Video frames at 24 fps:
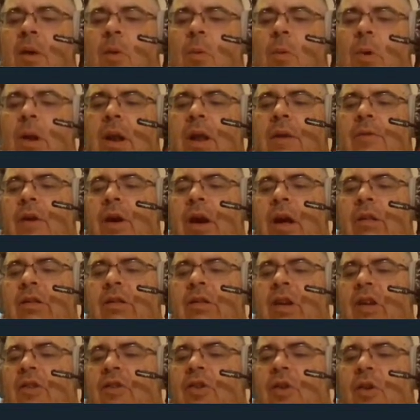Whenever I
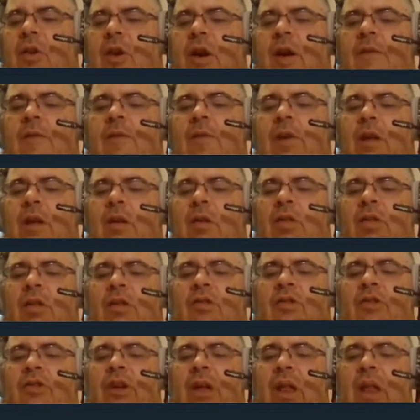touch her I feel the
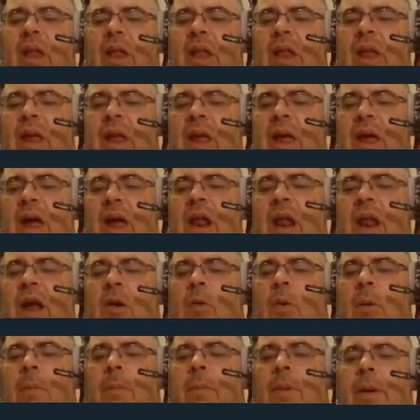chill, and I
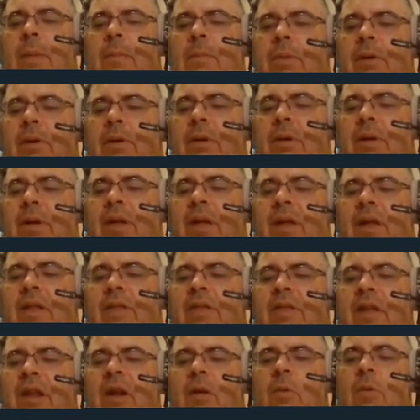remember
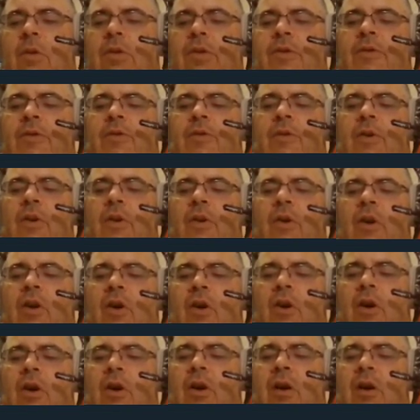that it was for
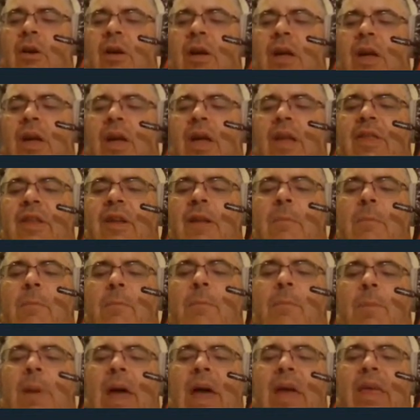her that
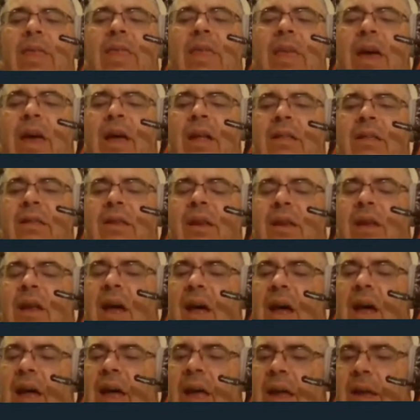Beth had to
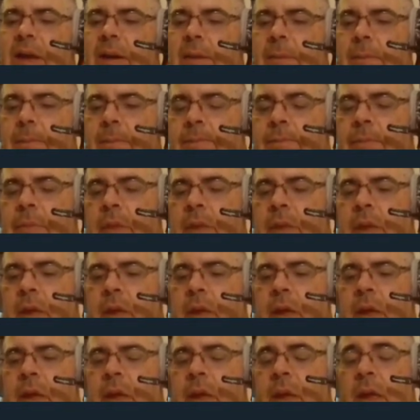die."
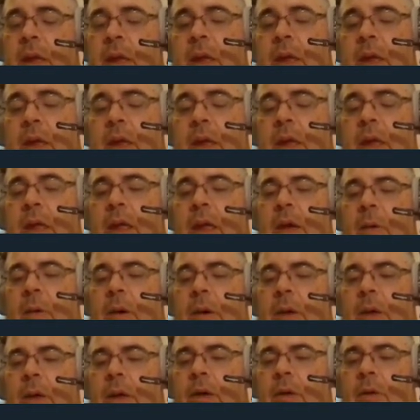"You
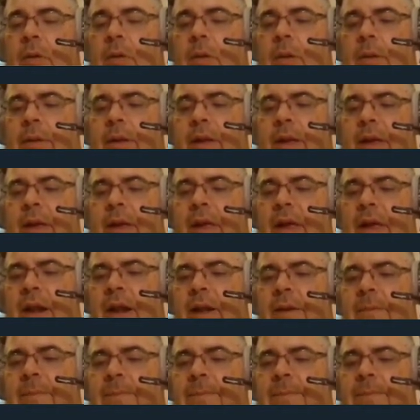are cold to her.
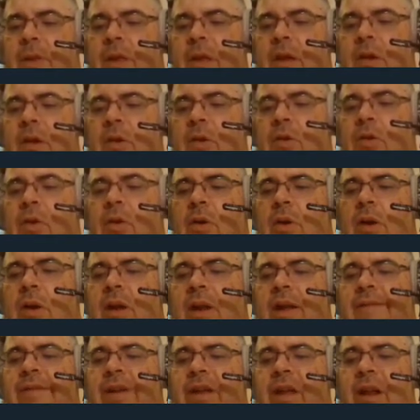You do not
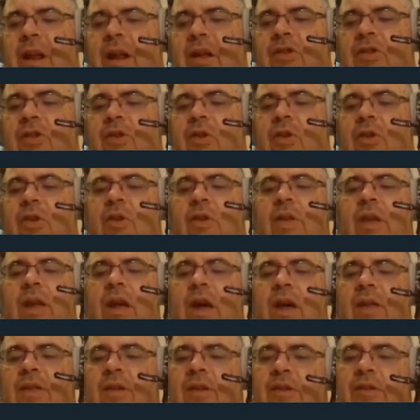love her as you do the
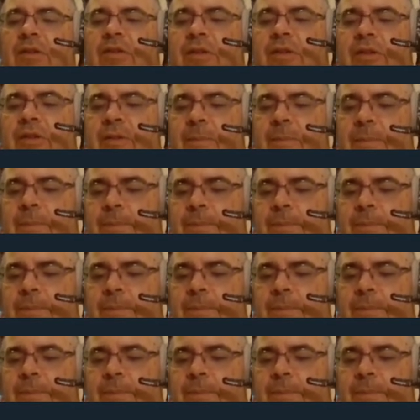others."